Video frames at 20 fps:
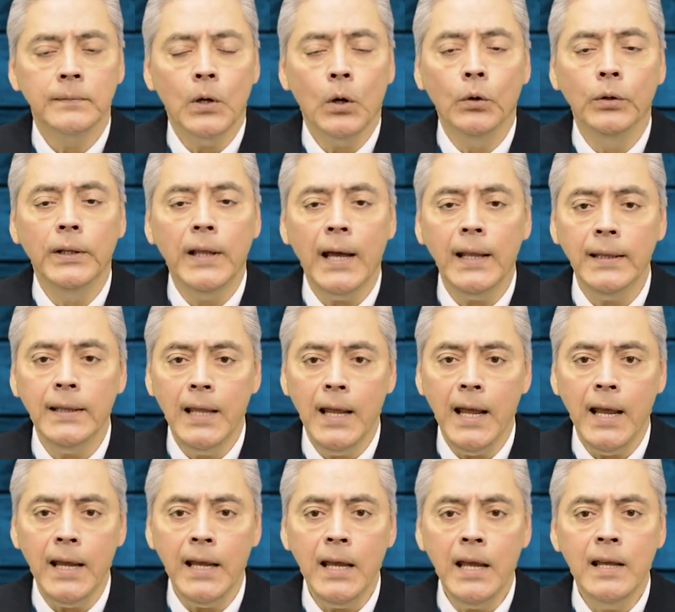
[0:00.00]
On that
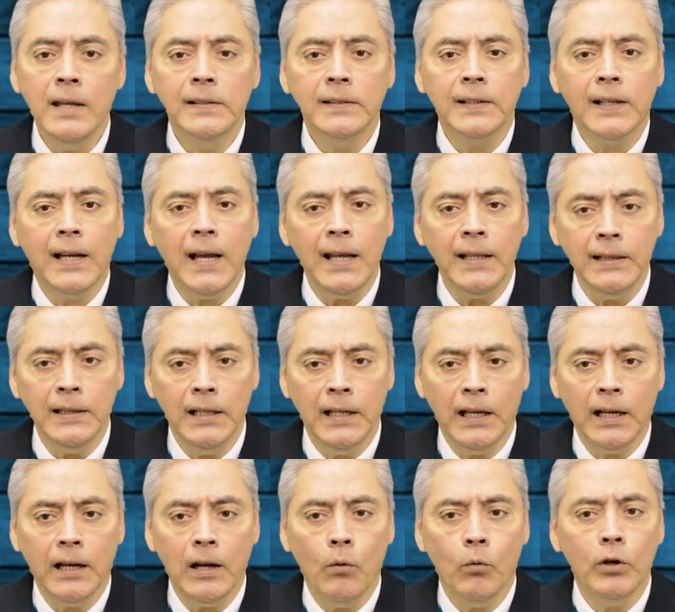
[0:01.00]
day,
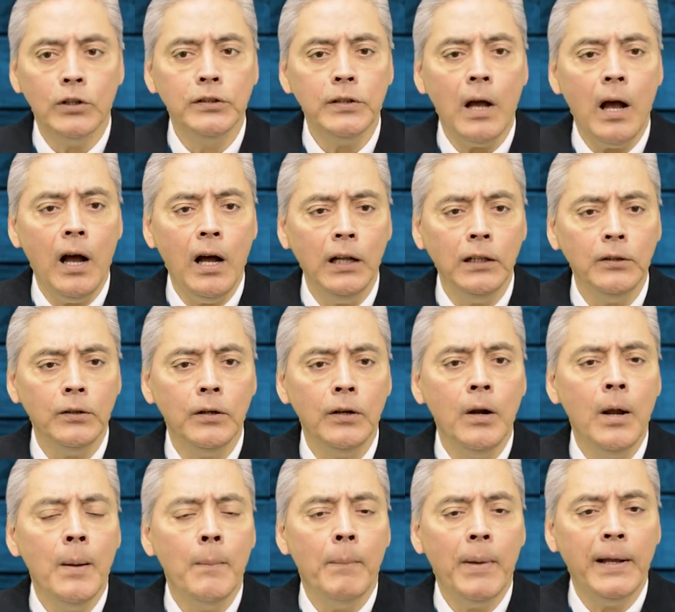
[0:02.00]
Skutnik was honored
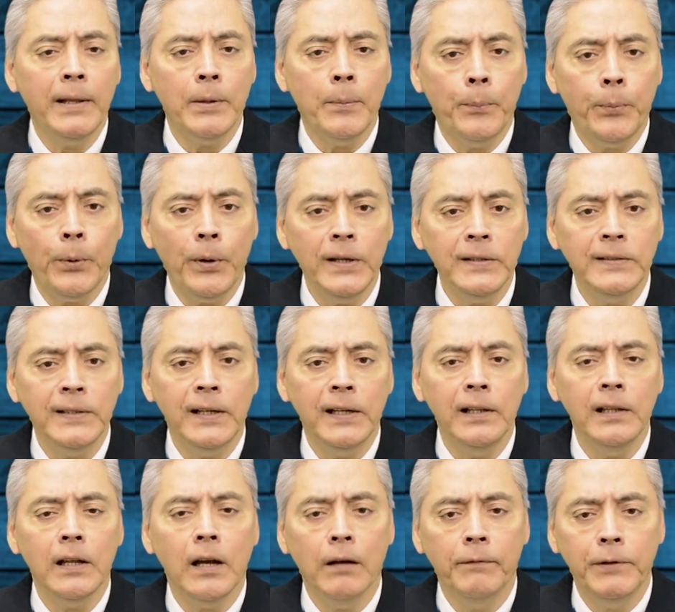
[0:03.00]
by the
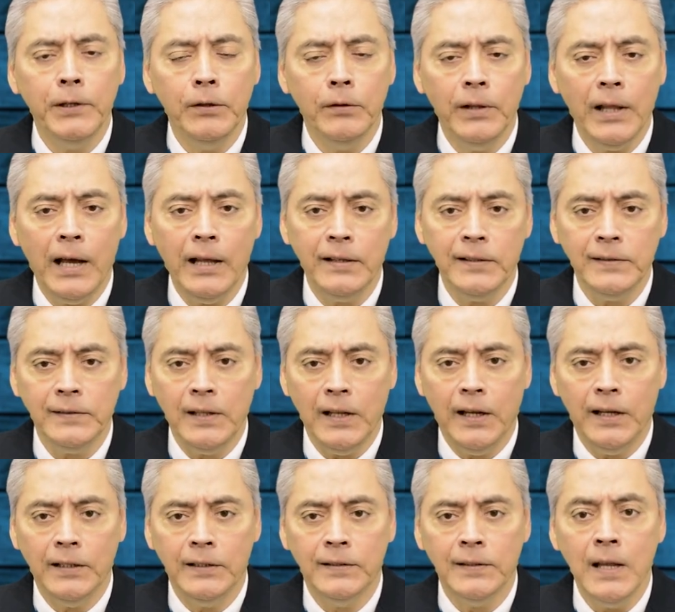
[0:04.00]
President of the United
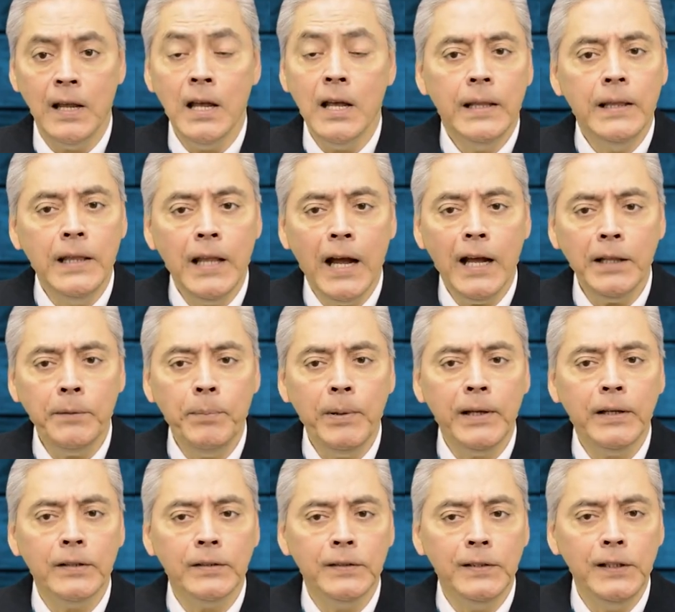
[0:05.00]
States, not
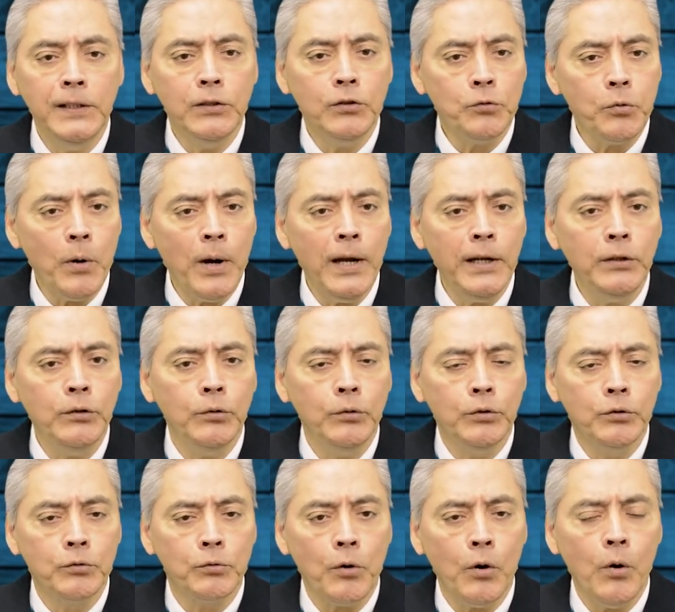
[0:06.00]
because he tried to
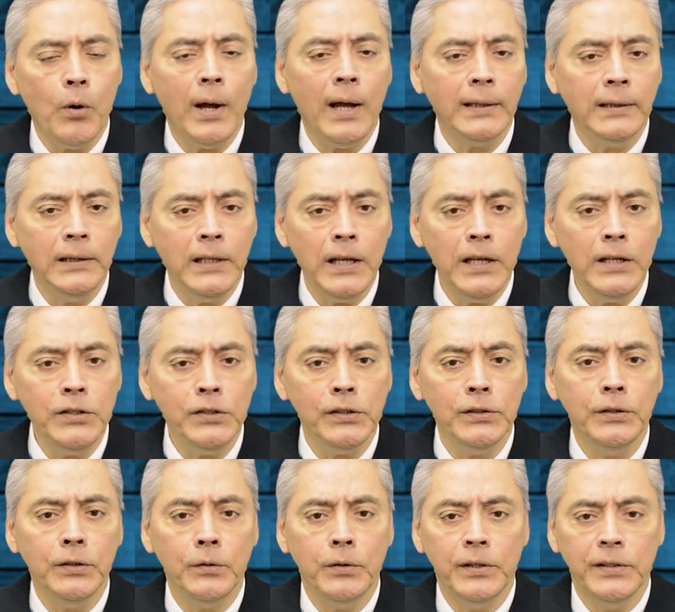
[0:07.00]
draw
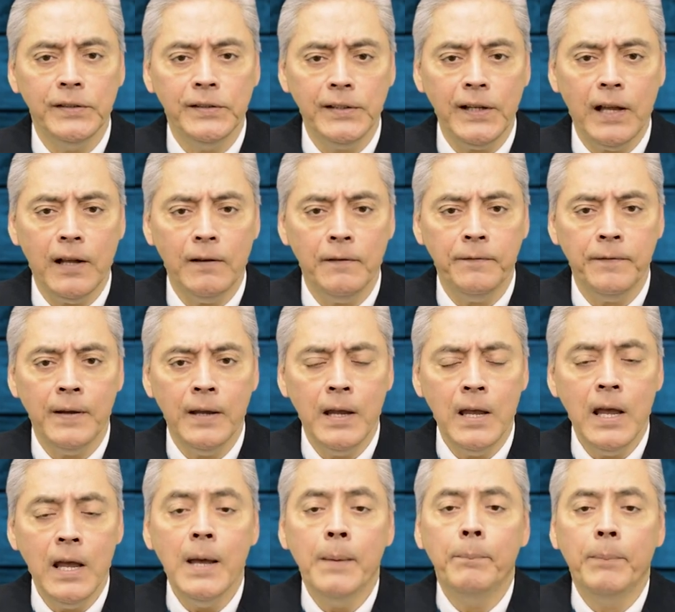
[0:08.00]
attention to himself,
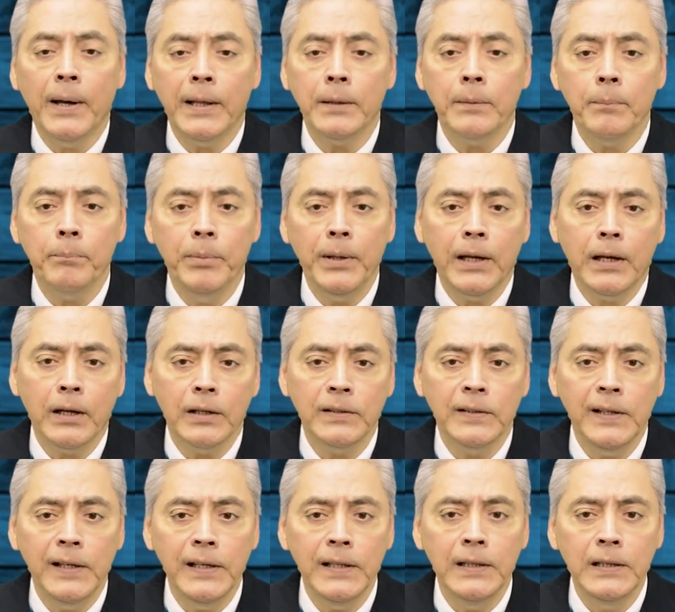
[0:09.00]
but
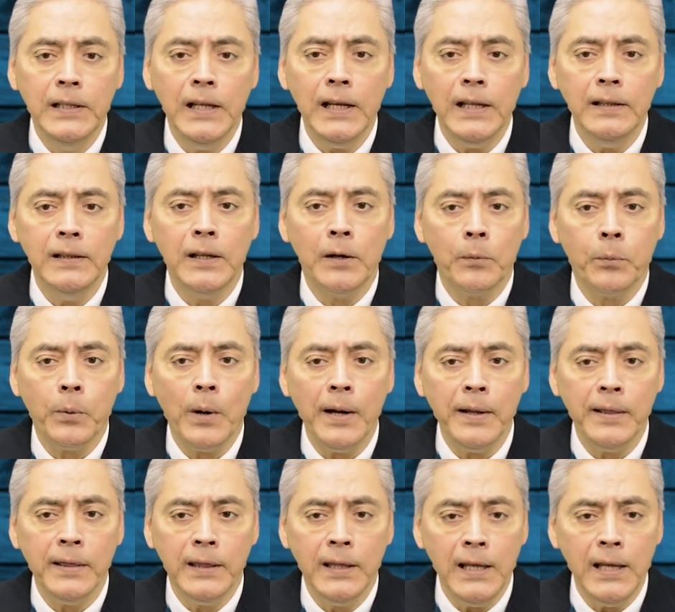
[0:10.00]
because he did the
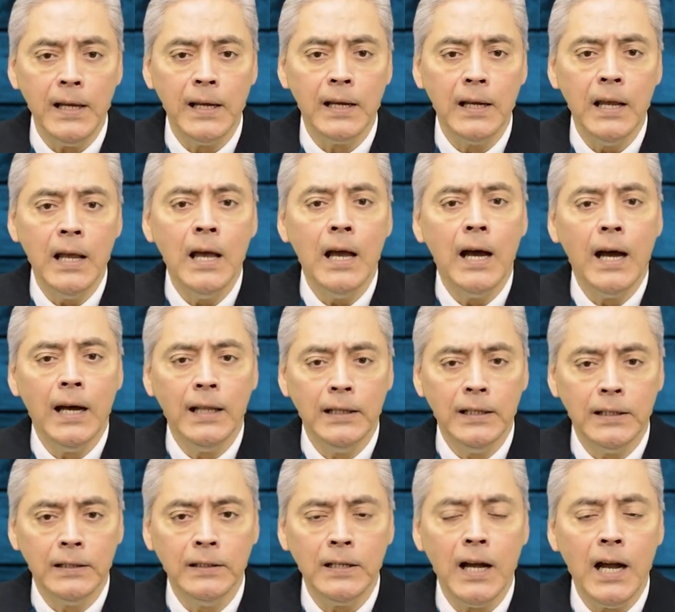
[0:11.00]
right thing at
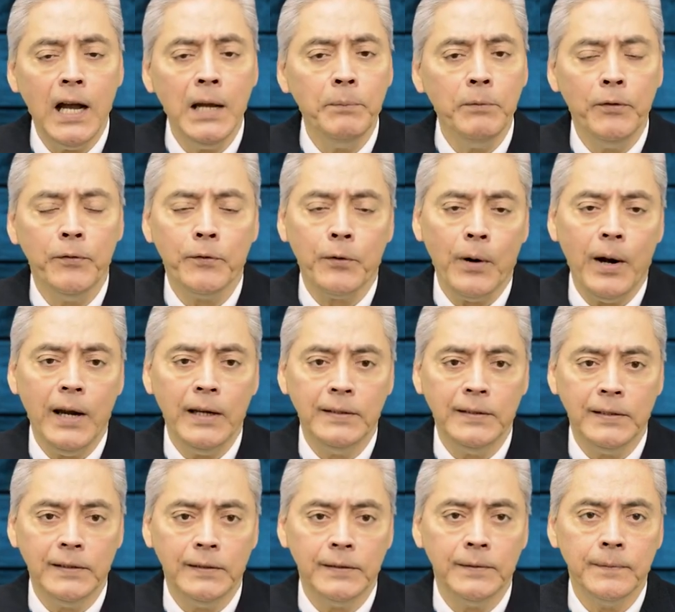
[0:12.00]
the time of
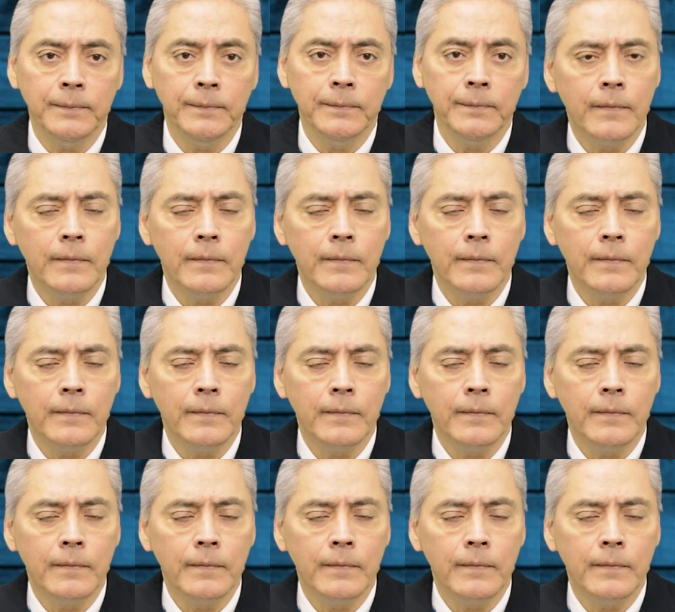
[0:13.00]
crisis.